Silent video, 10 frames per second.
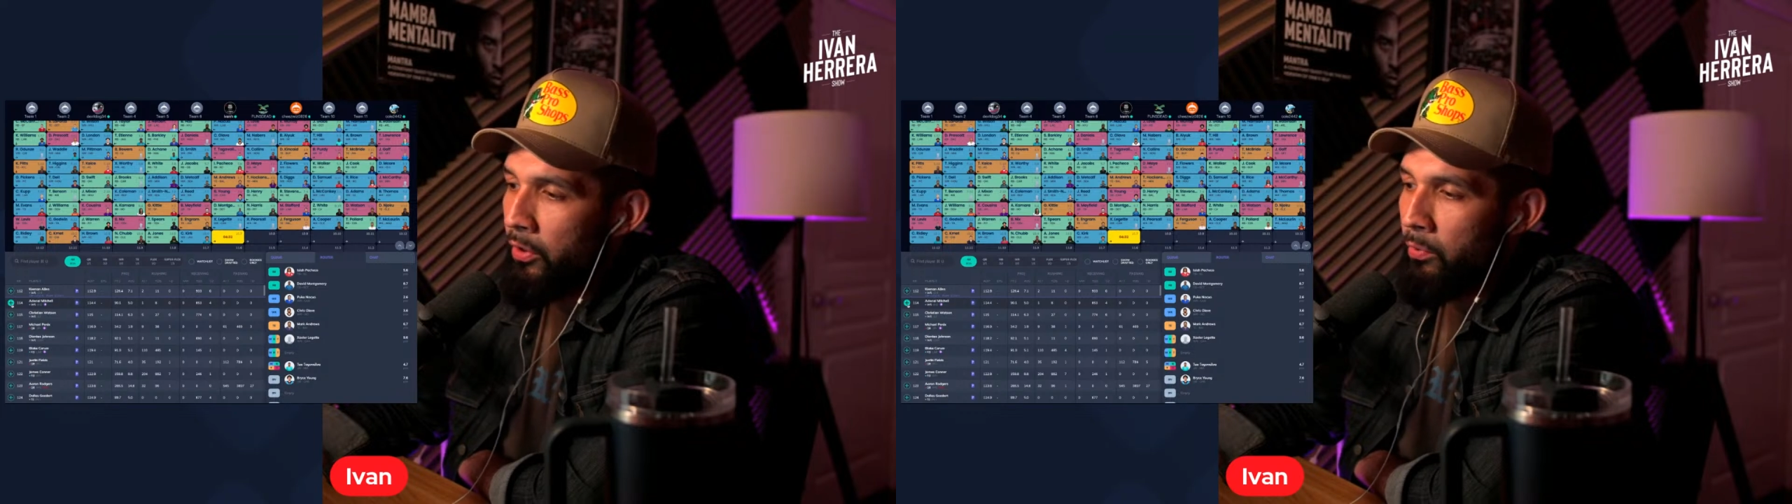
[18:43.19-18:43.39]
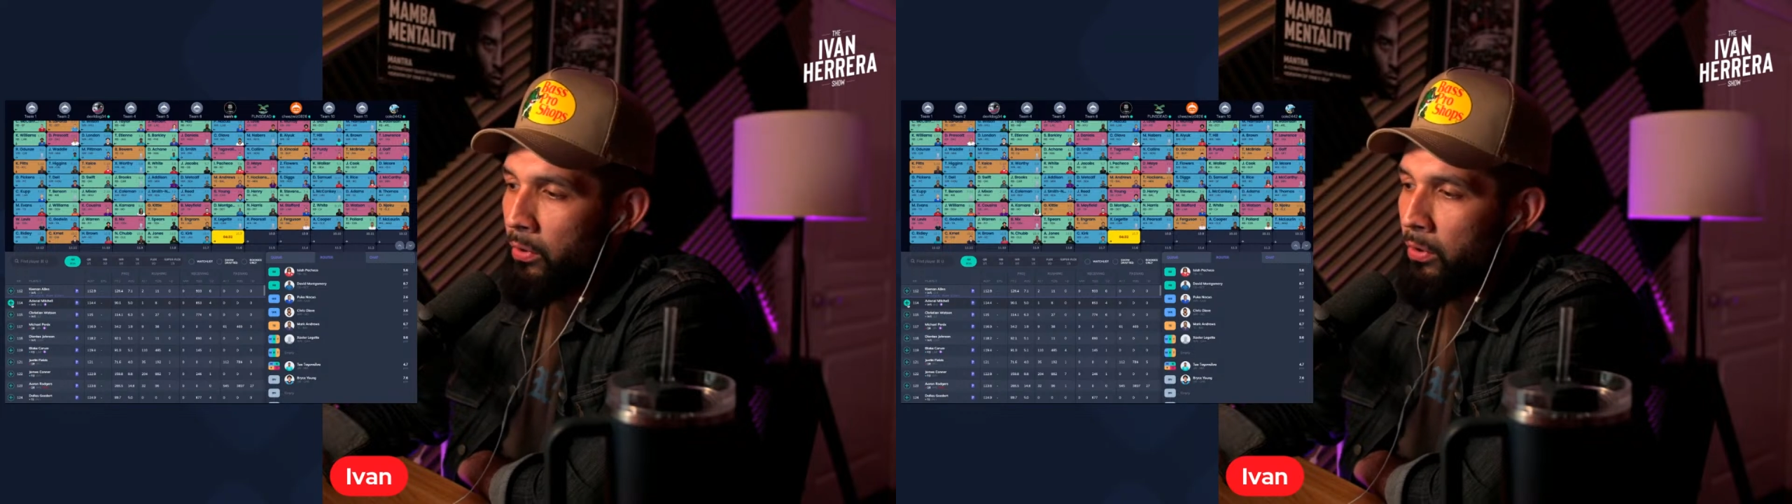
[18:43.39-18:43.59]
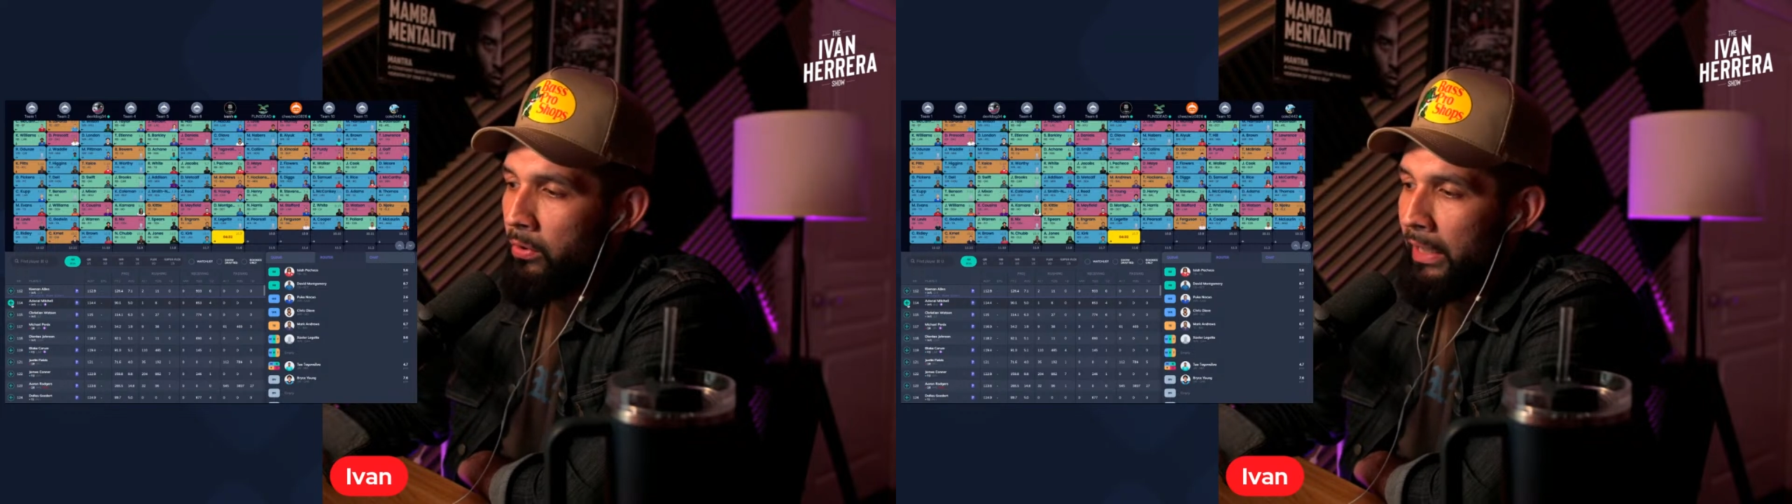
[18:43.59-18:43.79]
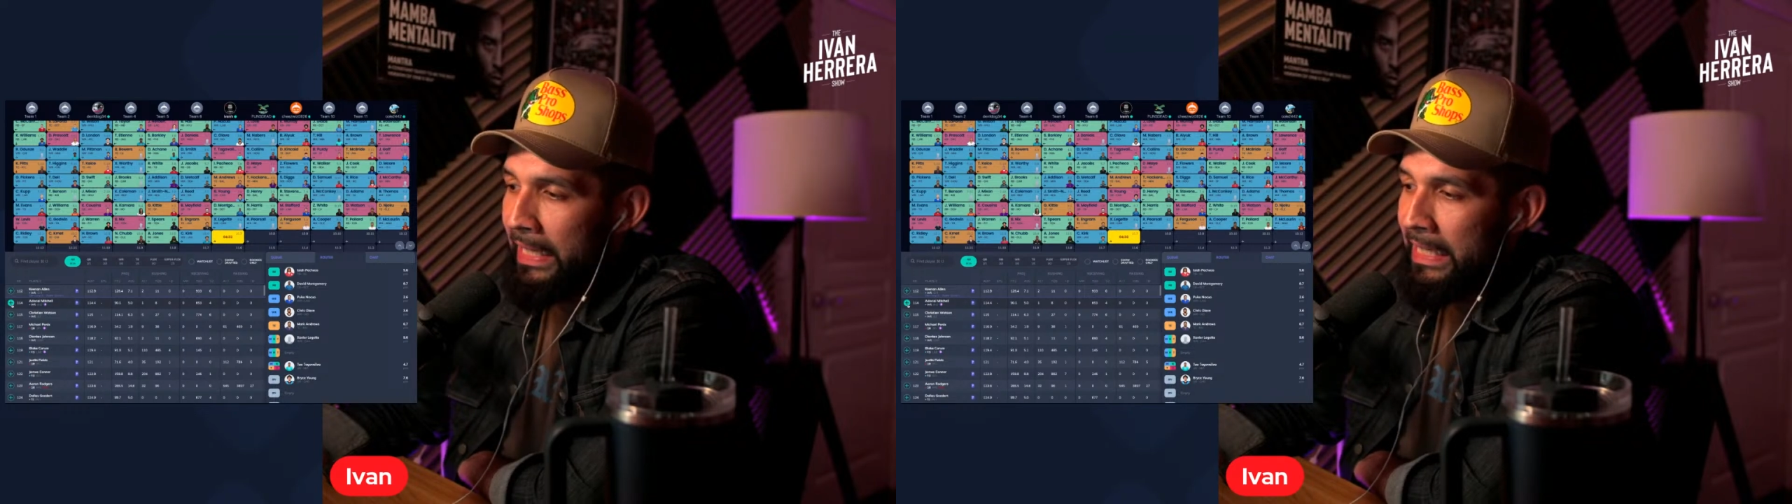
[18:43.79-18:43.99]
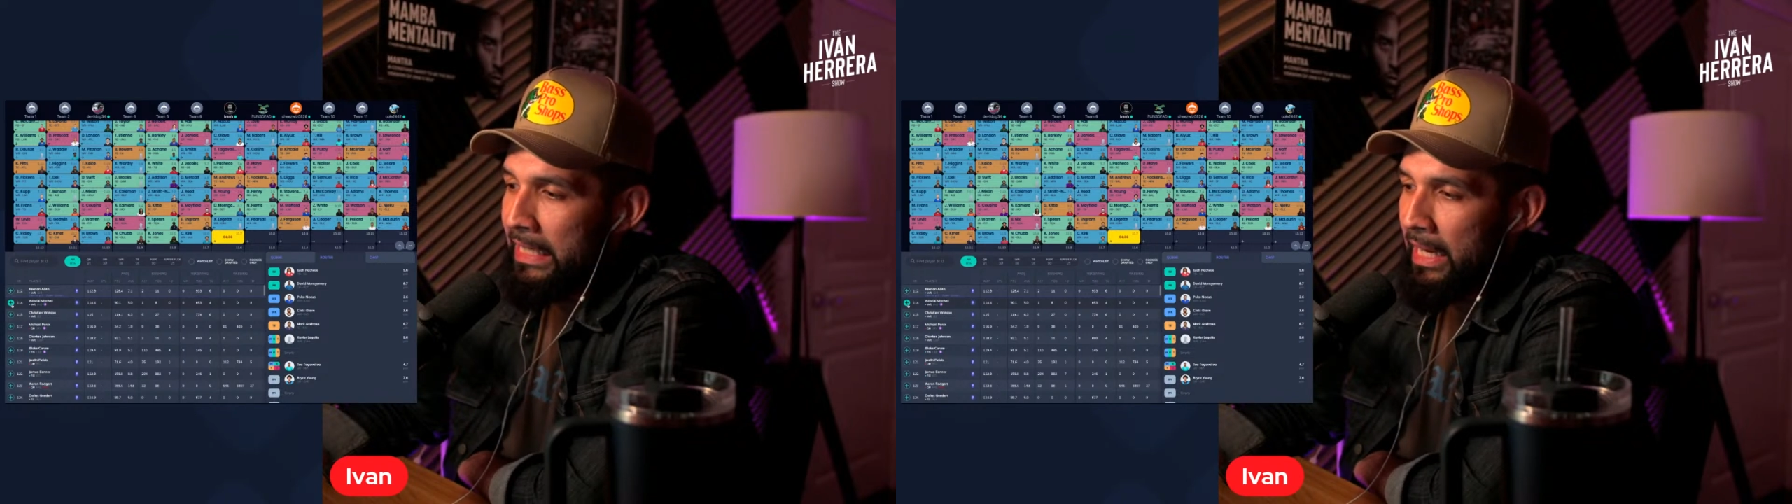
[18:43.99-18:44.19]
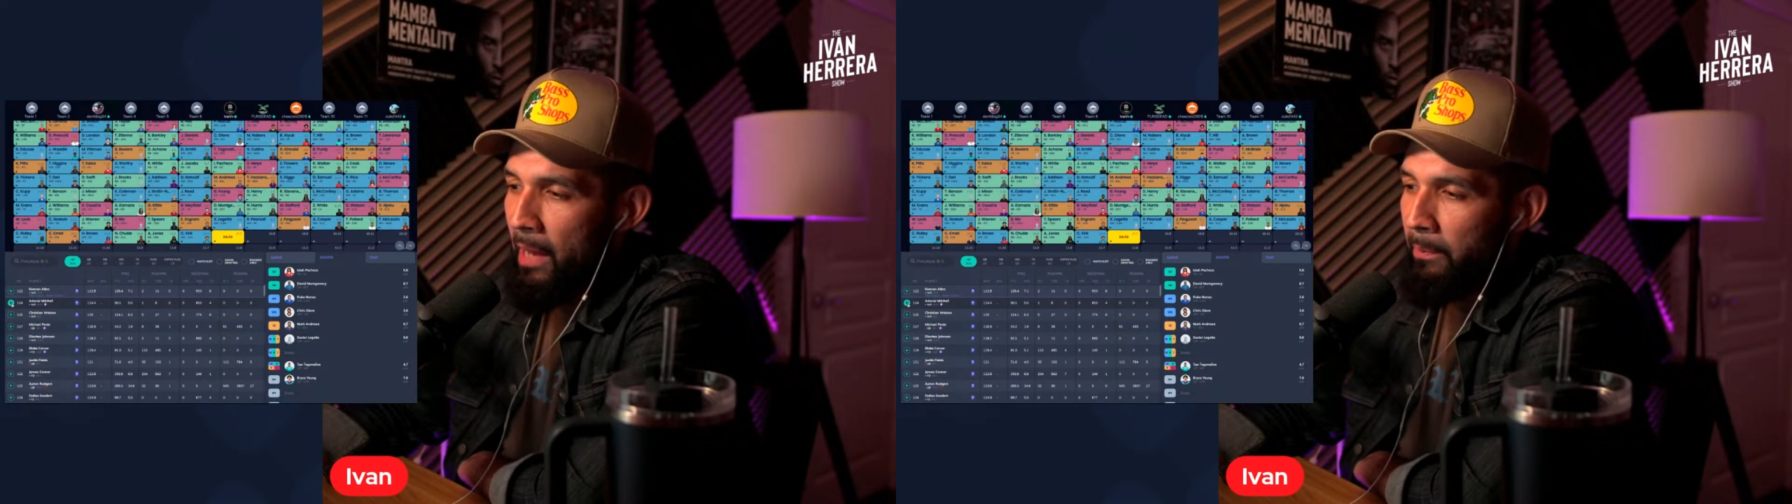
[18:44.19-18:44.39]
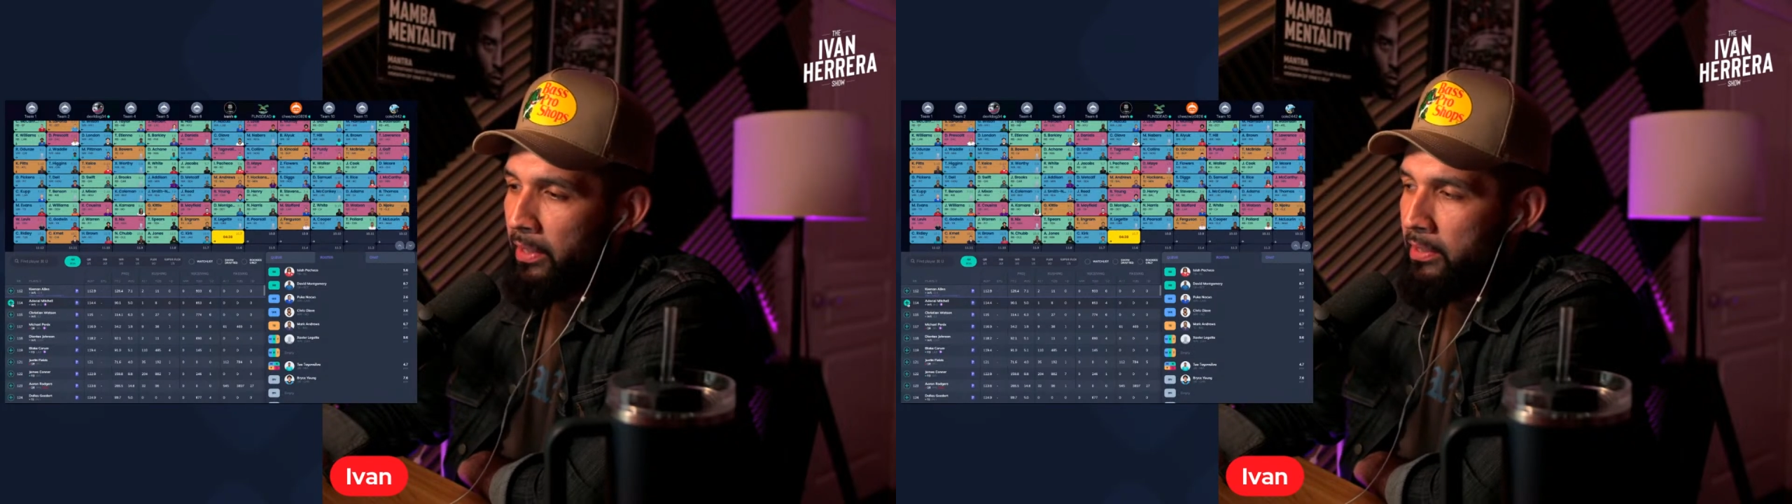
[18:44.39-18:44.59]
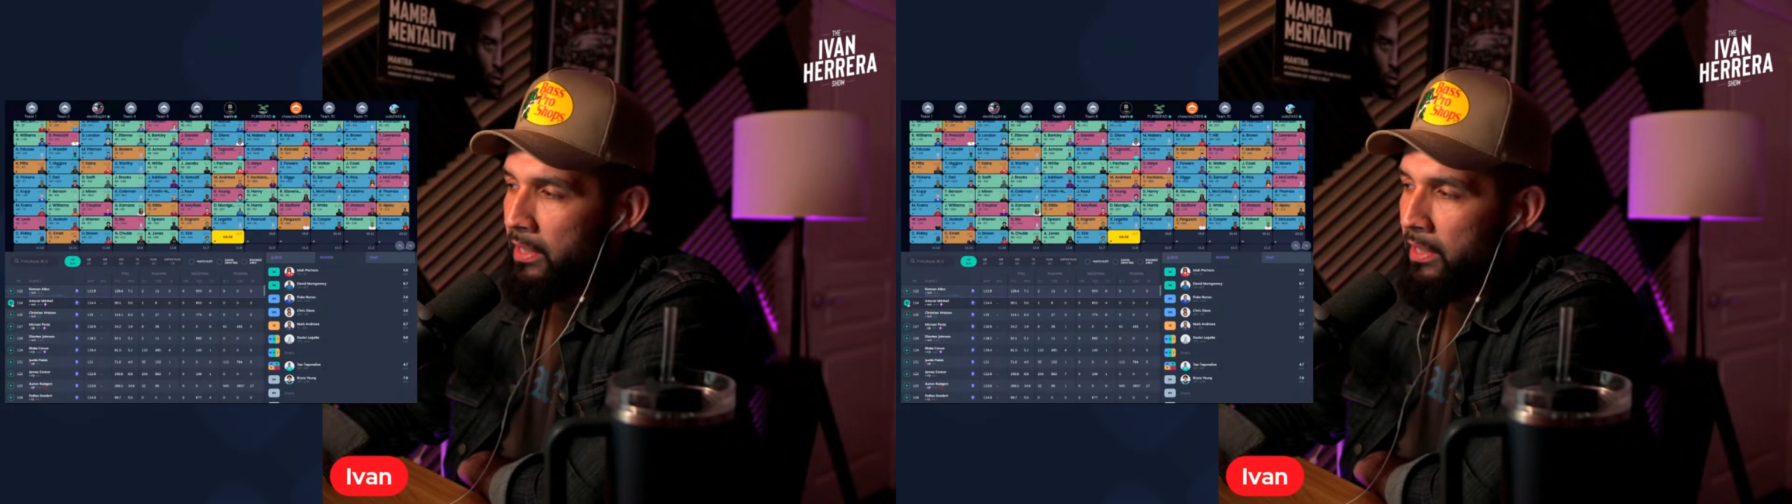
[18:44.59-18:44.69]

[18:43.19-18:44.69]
role in Indianapolis.